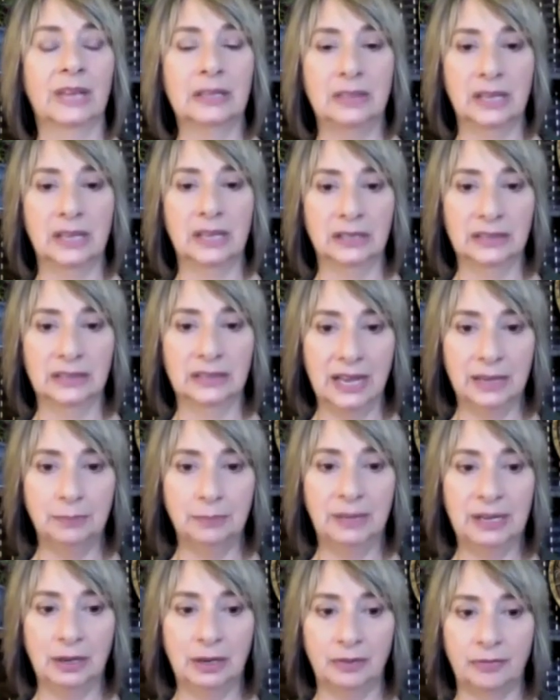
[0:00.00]

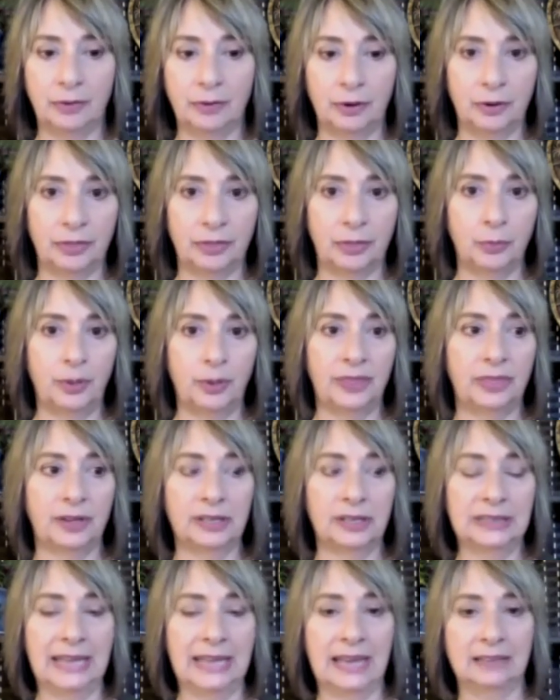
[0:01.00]
alignment of Earth with the
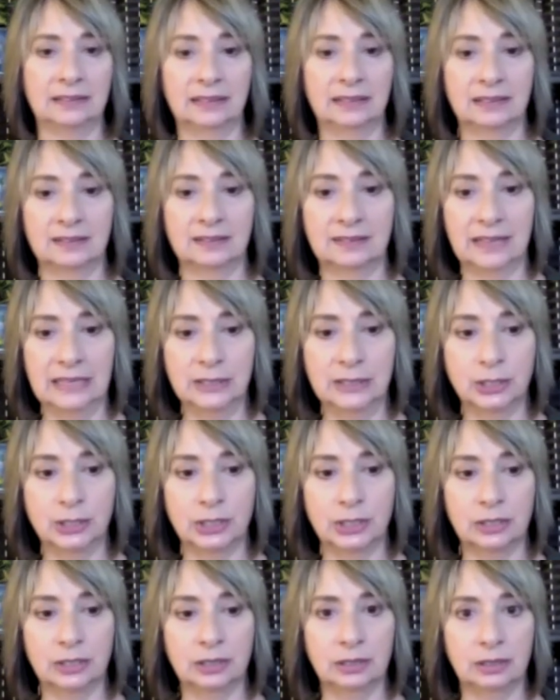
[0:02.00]
galactic
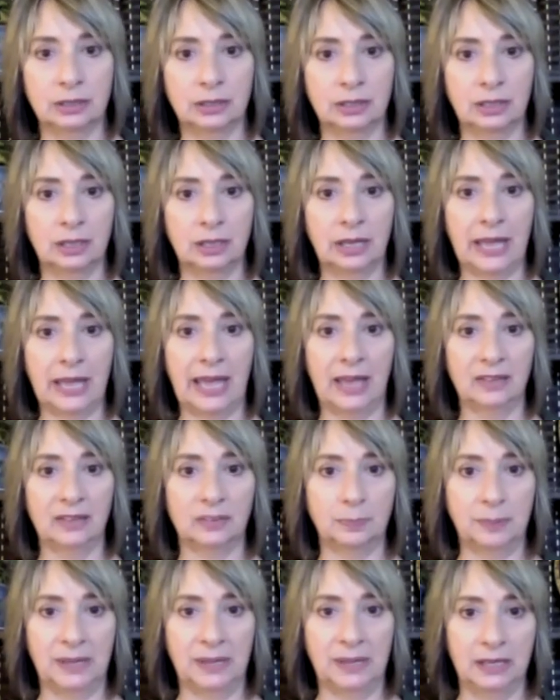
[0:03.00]
center
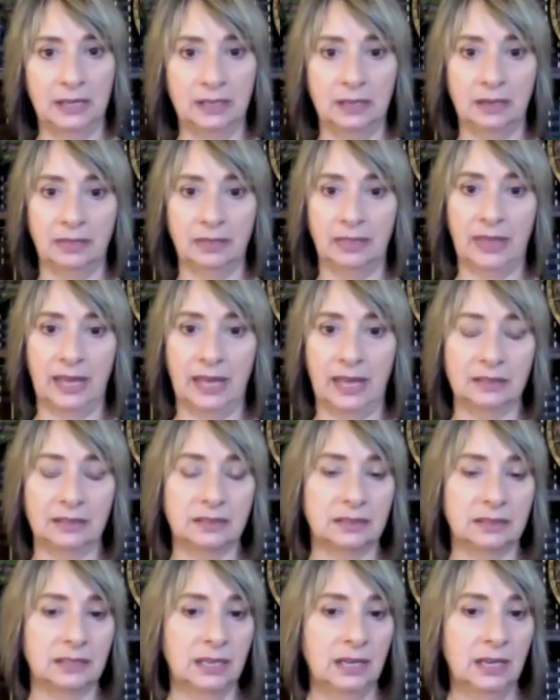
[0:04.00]
has been
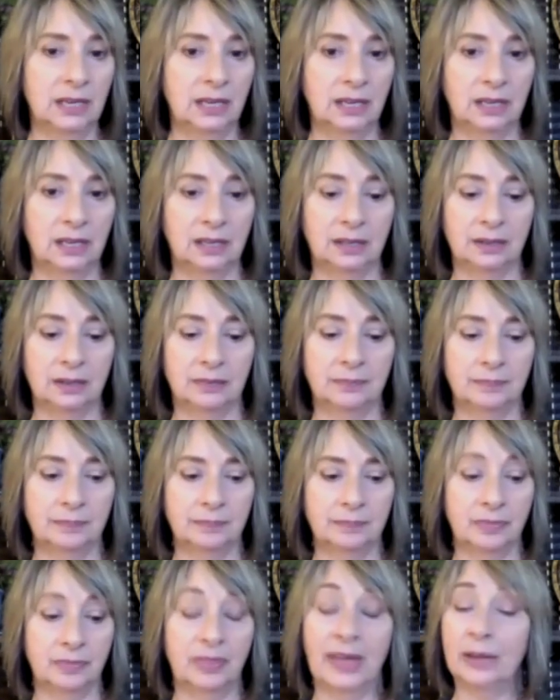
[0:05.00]

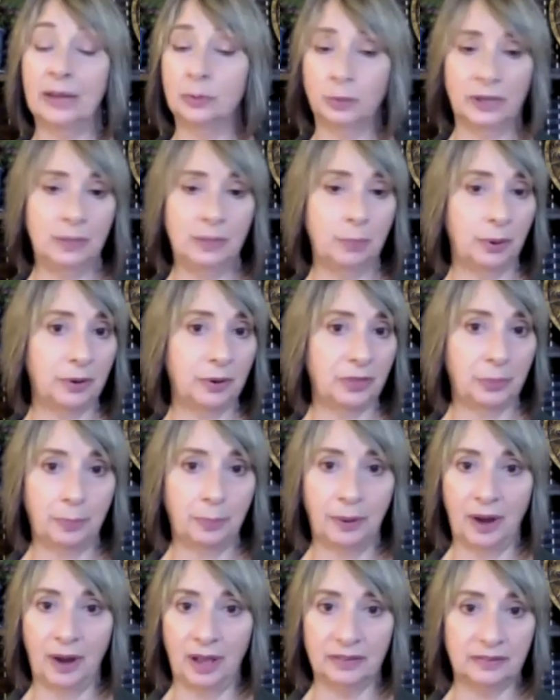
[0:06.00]
that rebirth
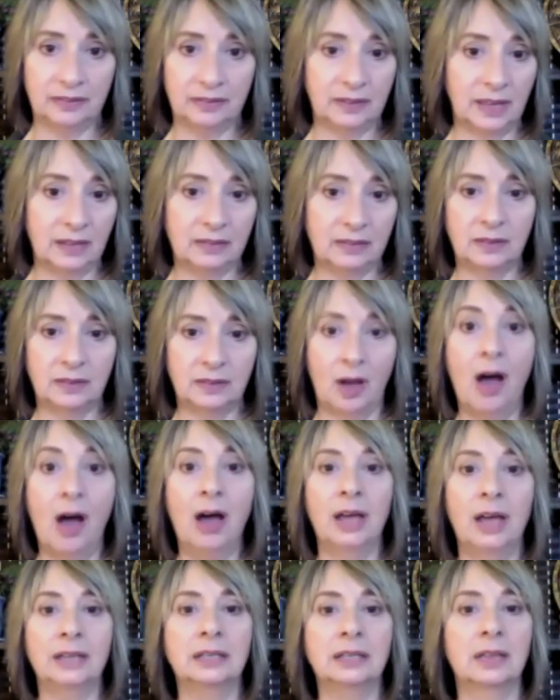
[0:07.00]
process
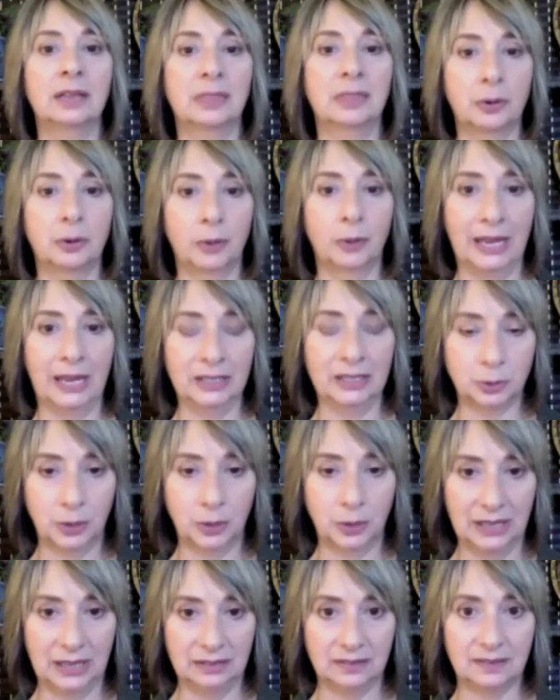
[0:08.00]
on the
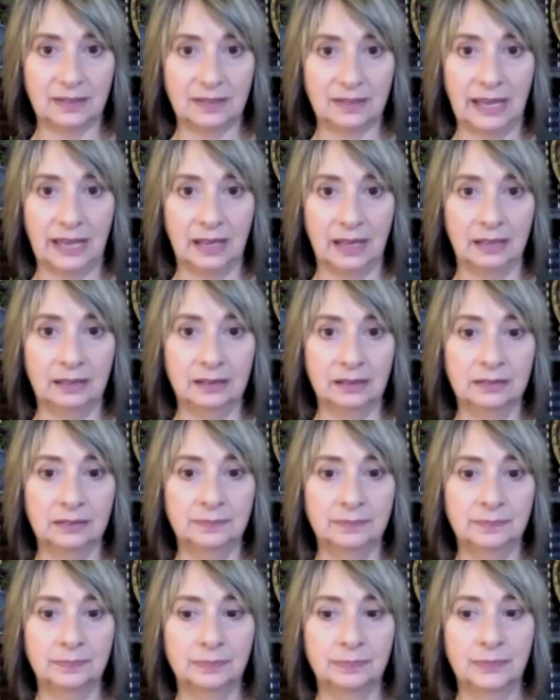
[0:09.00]
grand scale.
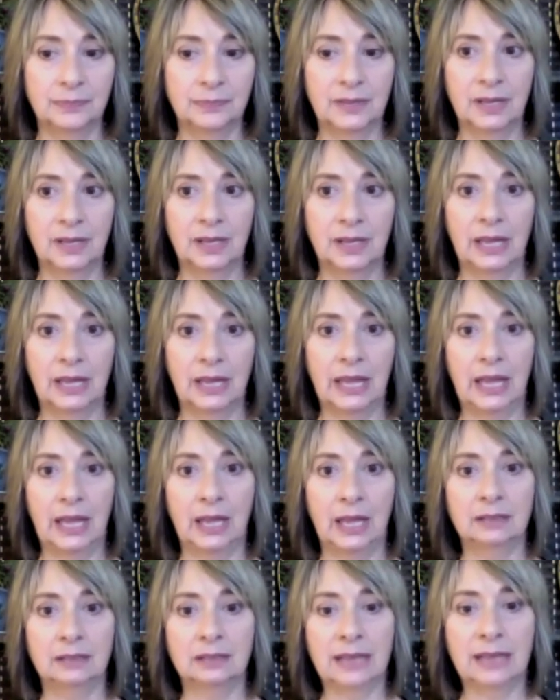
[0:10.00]

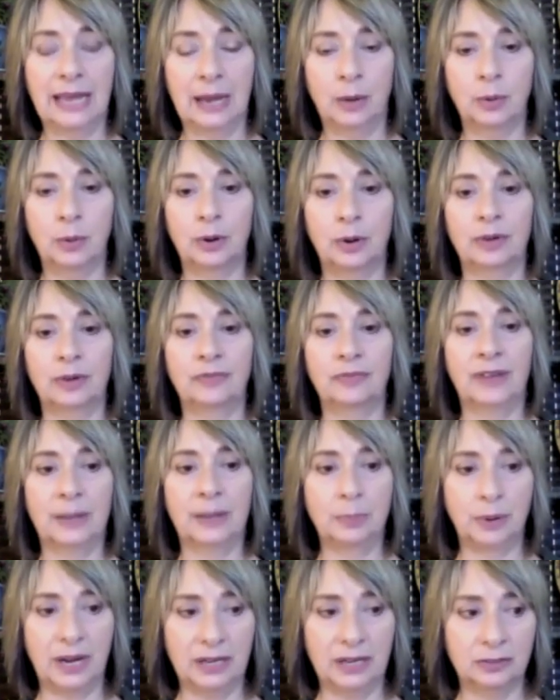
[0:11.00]
And our
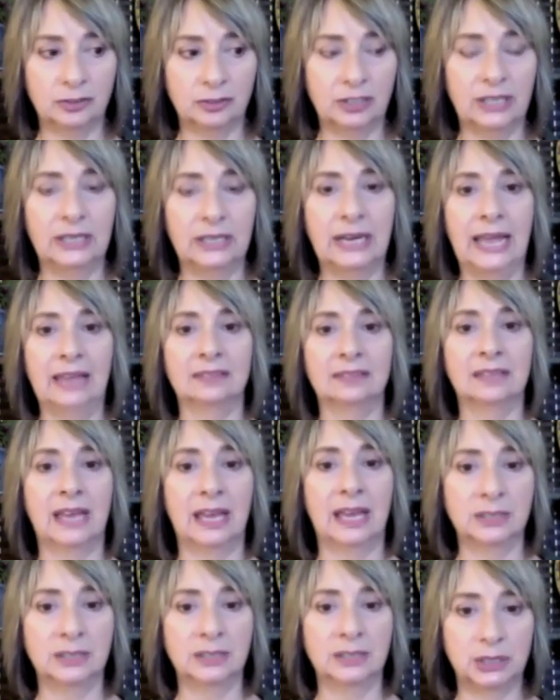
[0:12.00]
vibration has
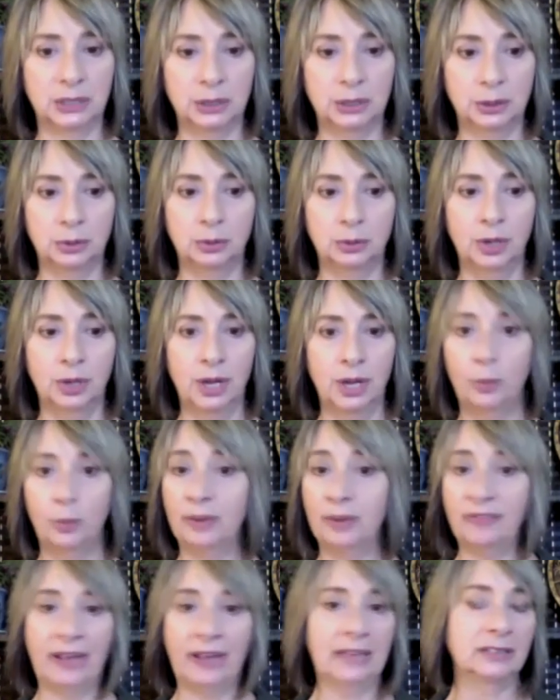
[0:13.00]

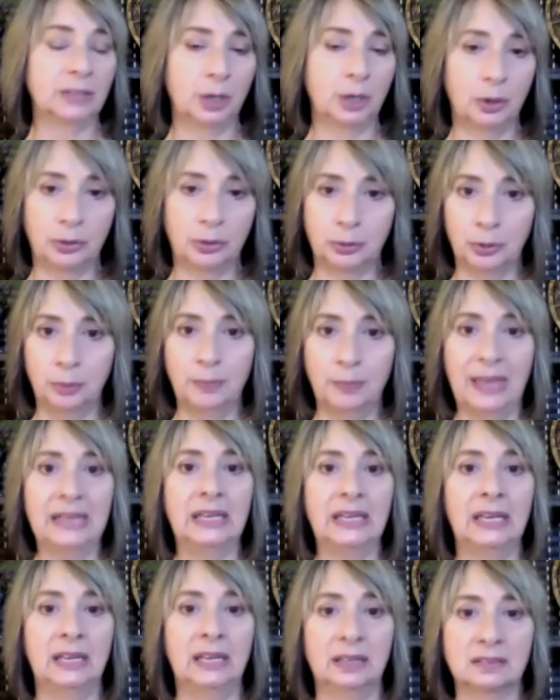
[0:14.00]
we've had to go through
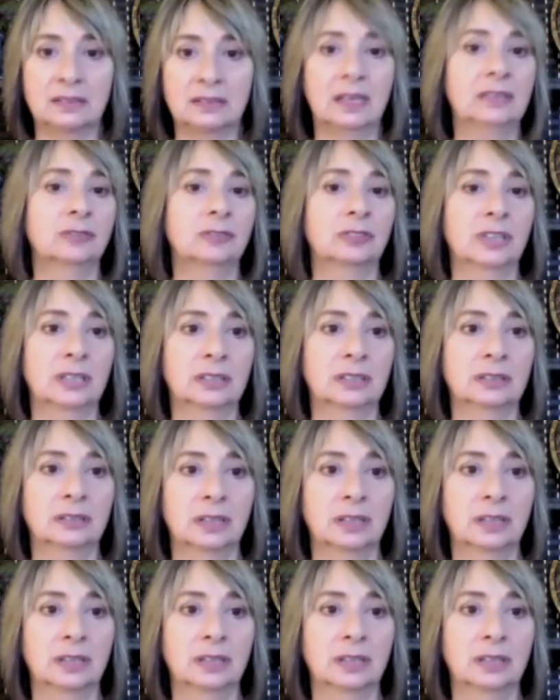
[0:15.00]
many ascension